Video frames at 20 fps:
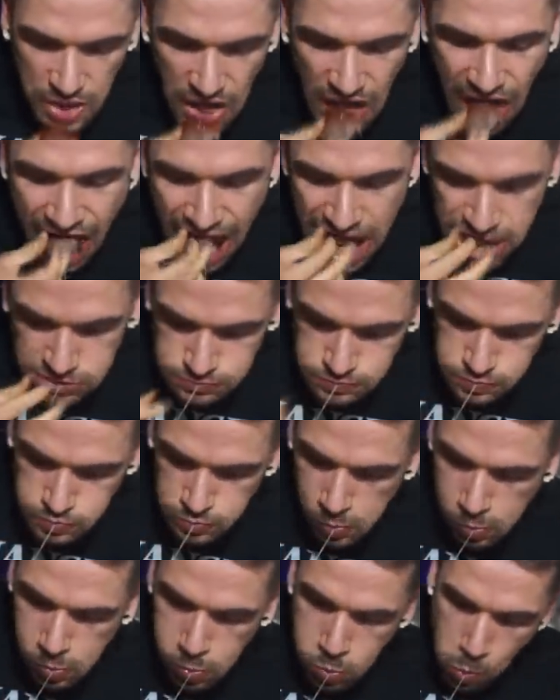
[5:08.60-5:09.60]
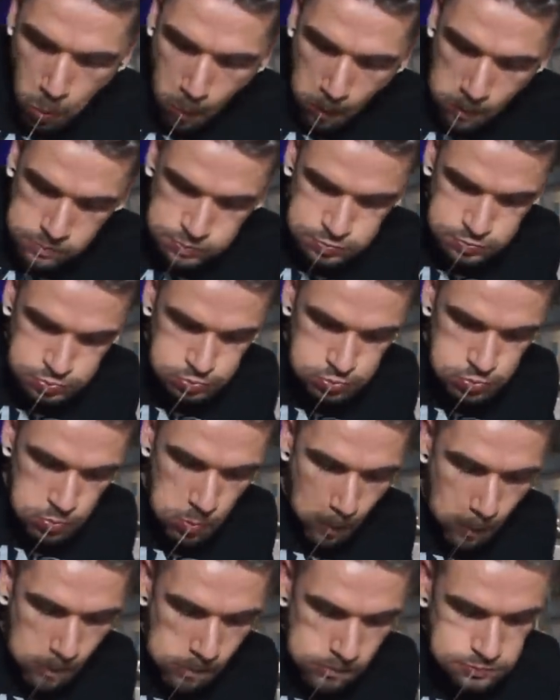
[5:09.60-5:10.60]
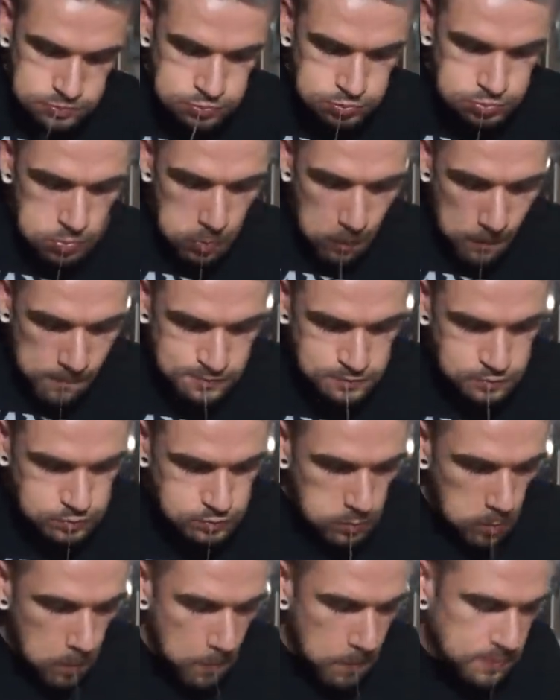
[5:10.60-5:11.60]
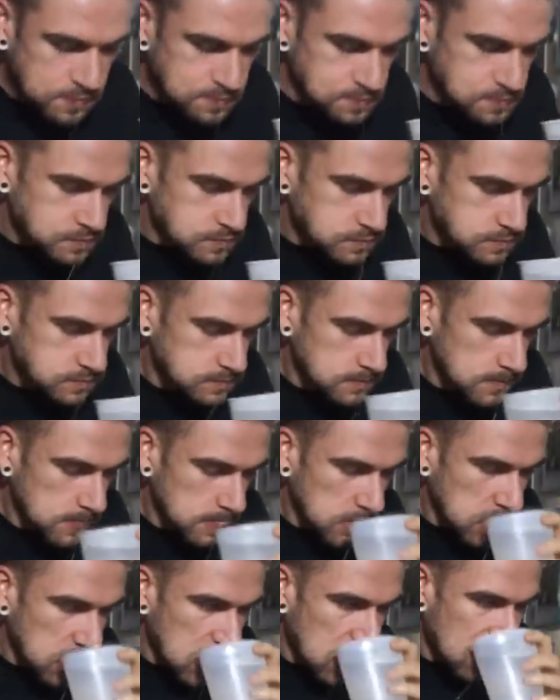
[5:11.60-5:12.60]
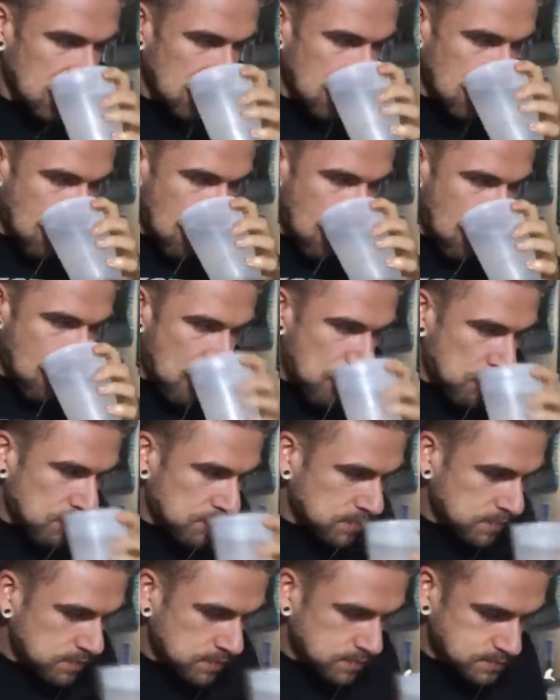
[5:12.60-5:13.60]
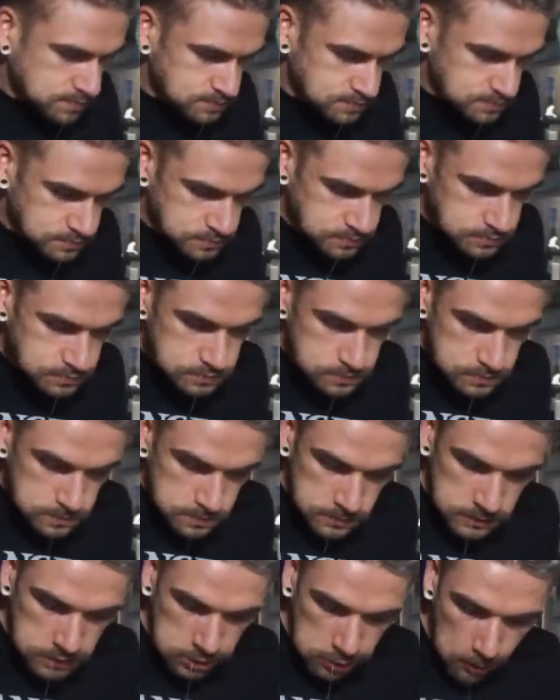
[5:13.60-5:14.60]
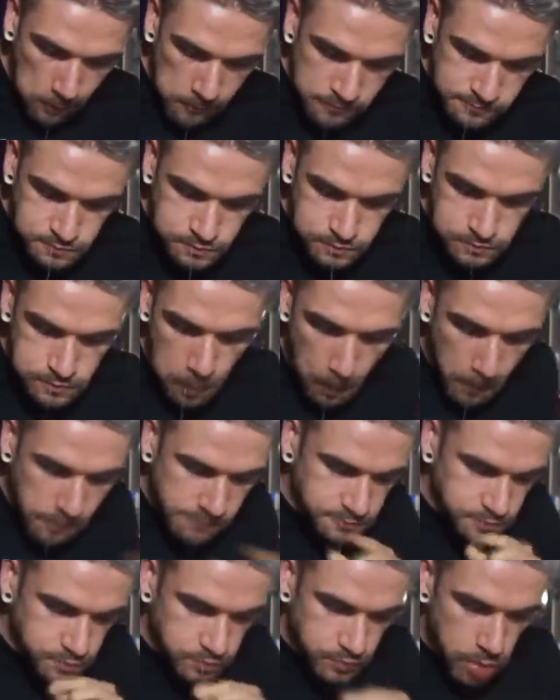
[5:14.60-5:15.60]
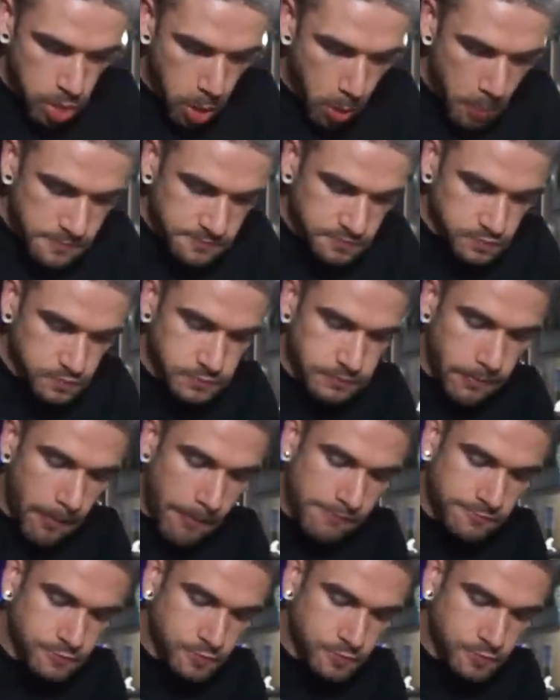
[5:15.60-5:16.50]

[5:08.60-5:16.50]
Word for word: and especially one that could accommodate like such a late start. Like I said, we had a very, very full day, and this was like after 10 p.m.